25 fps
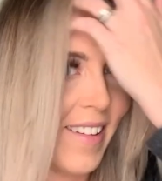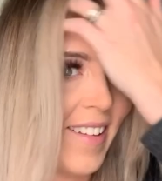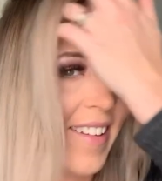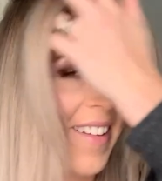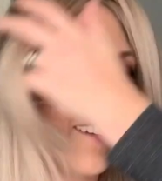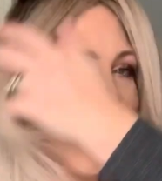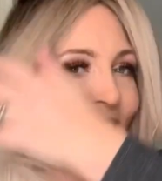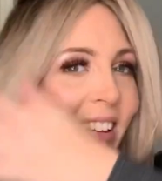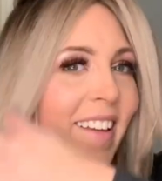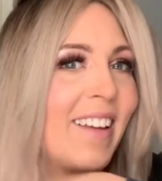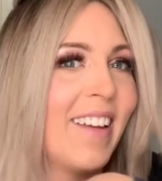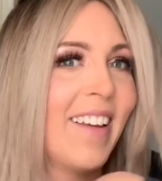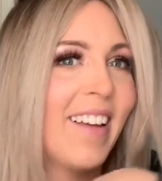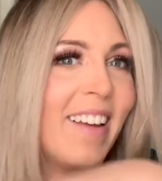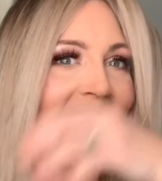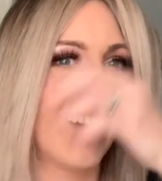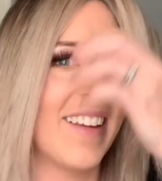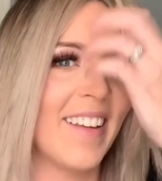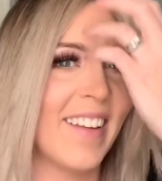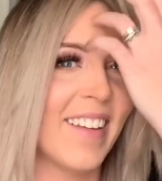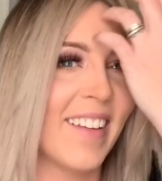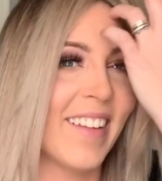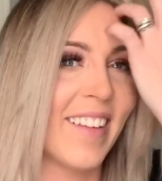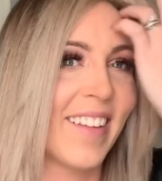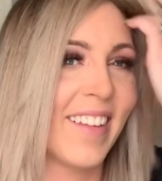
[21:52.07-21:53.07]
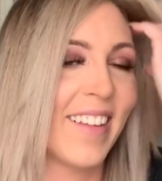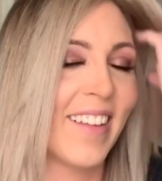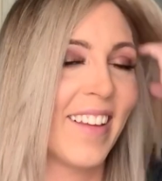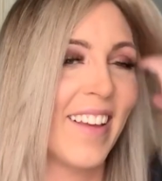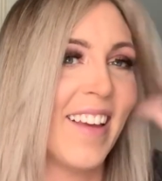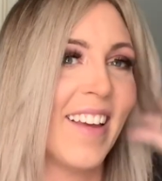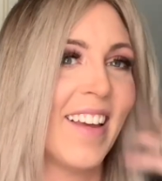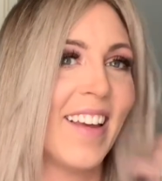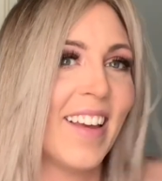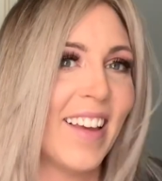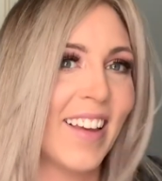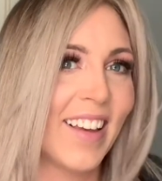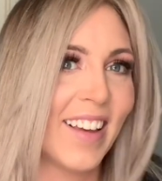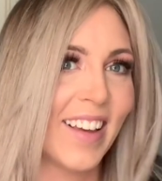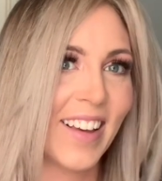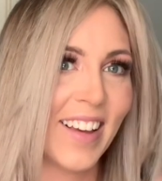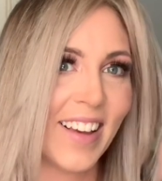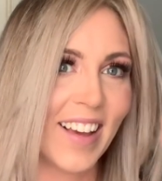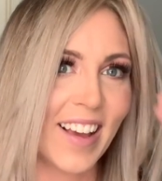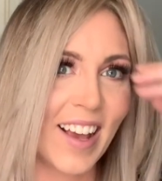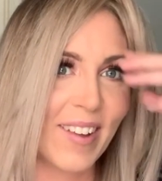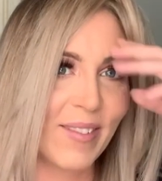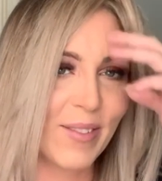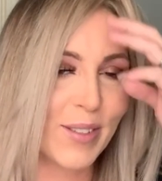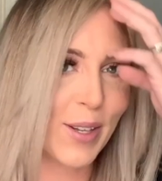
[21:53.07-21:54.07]

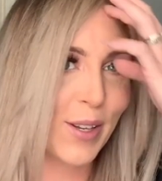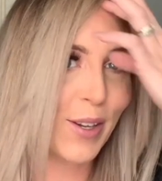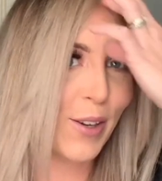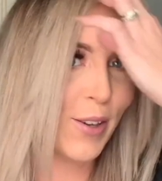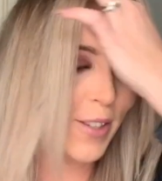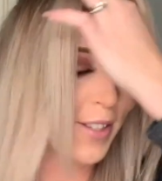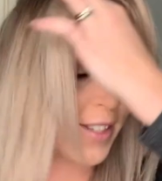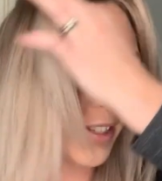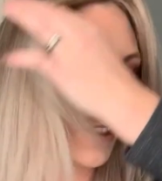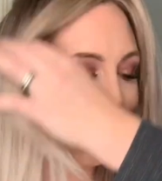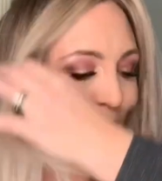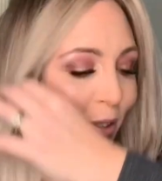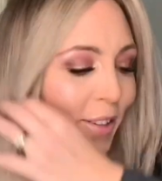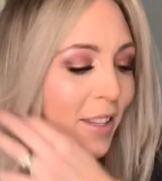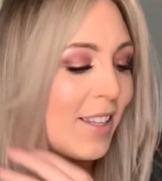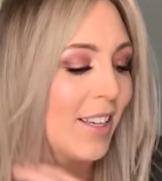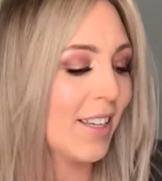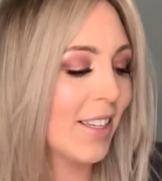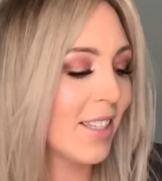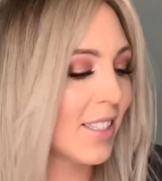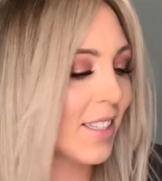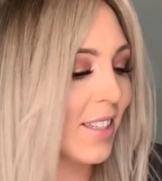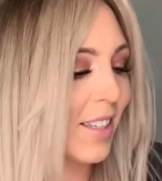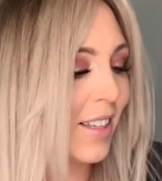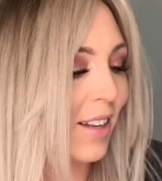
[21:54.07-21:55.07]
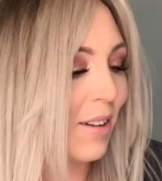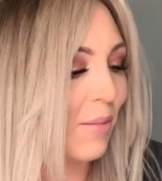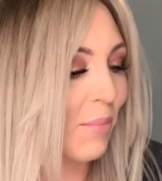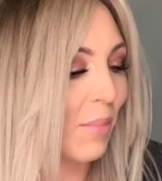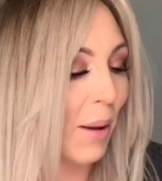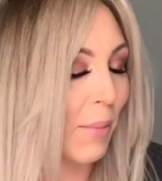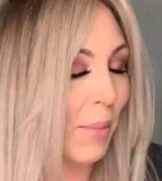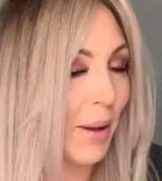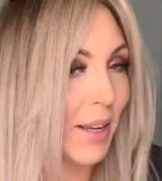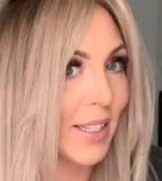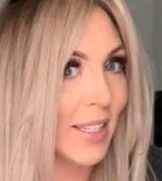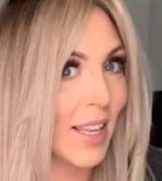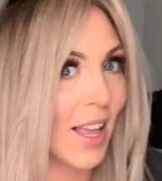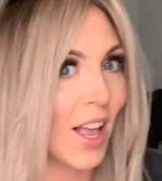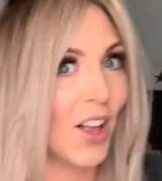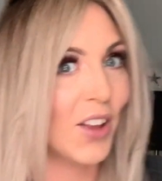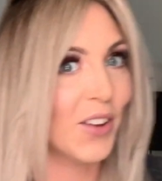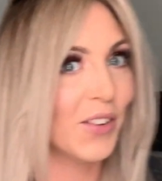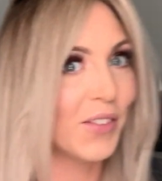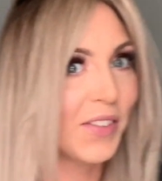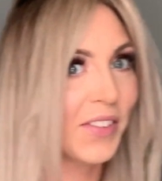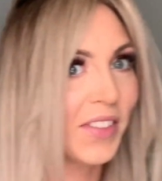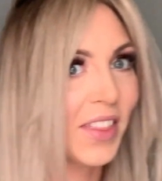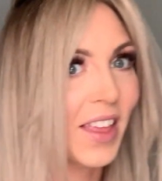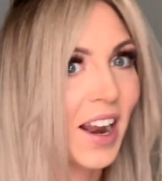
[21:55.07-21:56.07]
I'm so used to doing this by myself
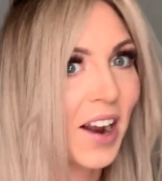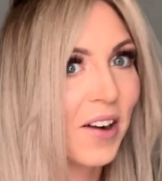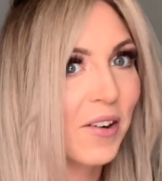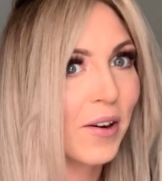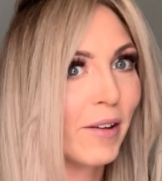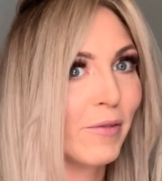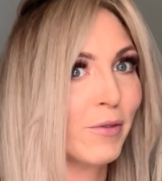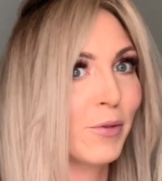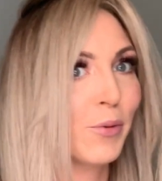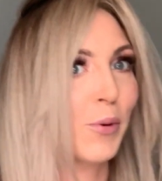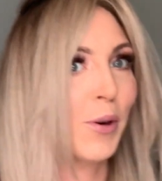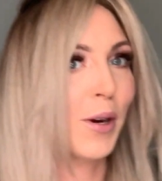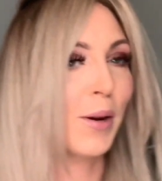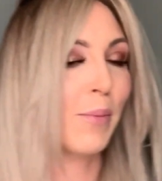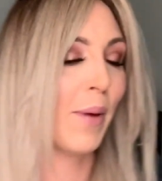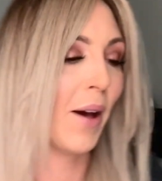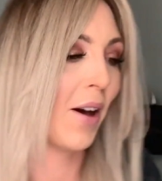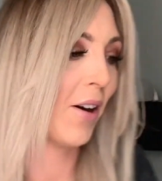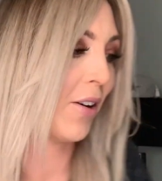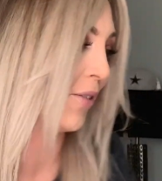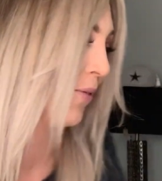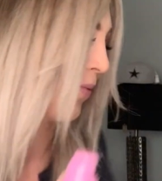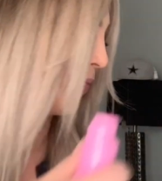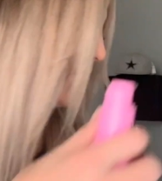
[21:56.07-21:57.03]
that I don't have to worry about